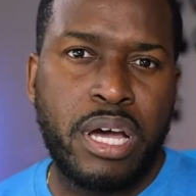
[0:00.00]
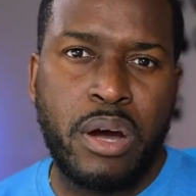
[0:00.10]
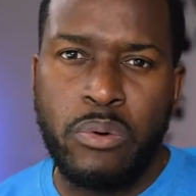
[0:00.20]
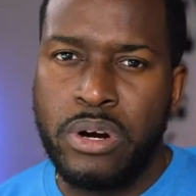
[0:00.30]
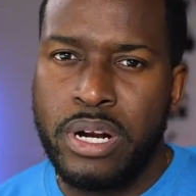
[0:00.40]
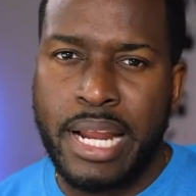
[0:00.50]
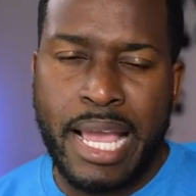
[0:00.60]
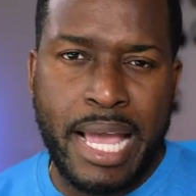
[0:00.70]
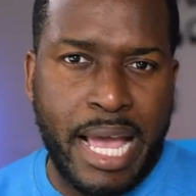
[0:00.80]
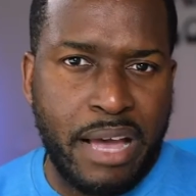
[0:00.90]
and a
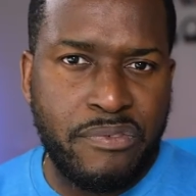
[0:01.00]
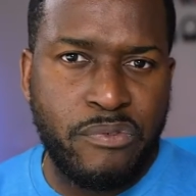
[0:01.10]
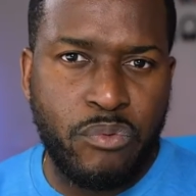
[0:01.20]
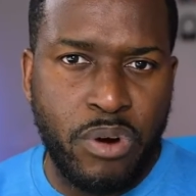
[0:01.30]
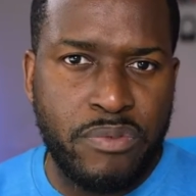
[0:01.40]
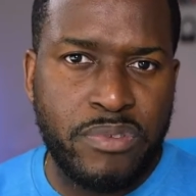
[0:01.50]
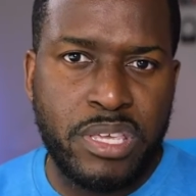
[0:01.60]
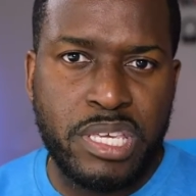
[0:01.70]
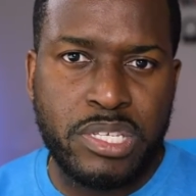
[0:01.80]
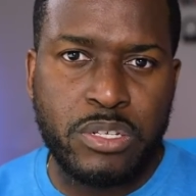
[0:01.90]
half
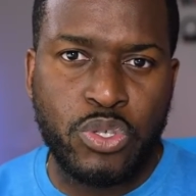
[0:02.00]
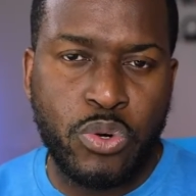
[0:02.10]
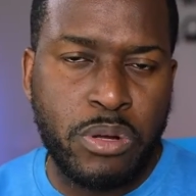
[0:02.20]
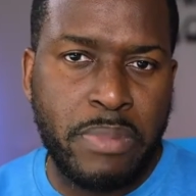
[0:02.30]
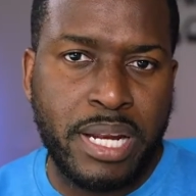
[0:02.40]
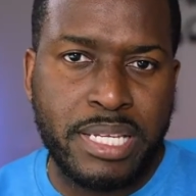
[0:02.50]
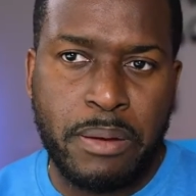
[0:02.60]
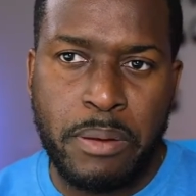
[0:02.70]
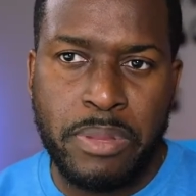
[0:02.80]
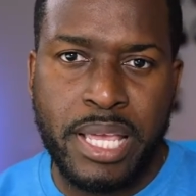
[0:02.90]
roughly is the total amount of
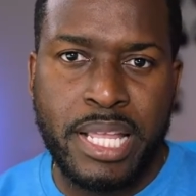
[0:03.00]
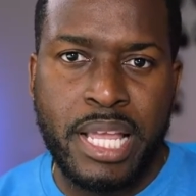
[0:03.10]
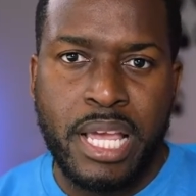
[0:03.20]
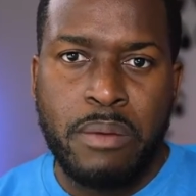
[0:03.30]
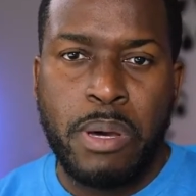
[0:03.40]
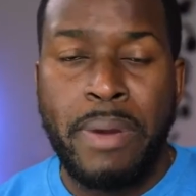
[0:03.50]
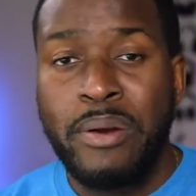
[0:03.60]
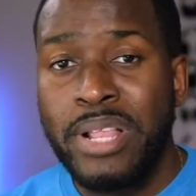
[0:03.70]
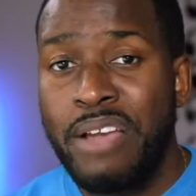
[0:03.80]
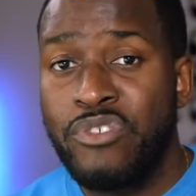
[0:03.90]
time I played, my
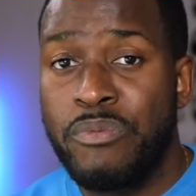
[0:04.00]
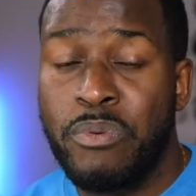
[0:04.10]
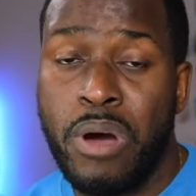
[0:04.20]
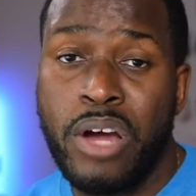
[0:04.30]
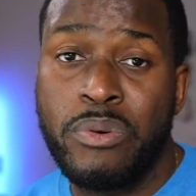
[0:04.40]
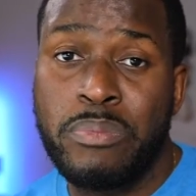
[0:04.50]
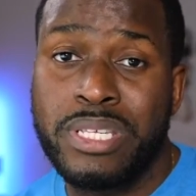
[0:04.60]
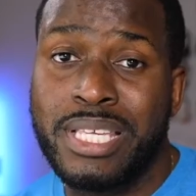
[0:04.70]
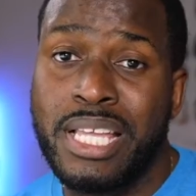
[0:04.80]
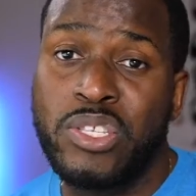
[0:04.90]
battery life dropped from
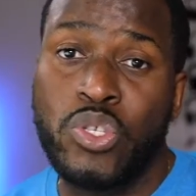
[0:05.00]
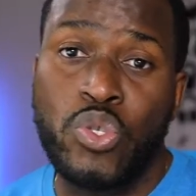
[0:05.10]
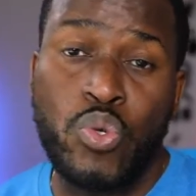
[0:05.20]
100%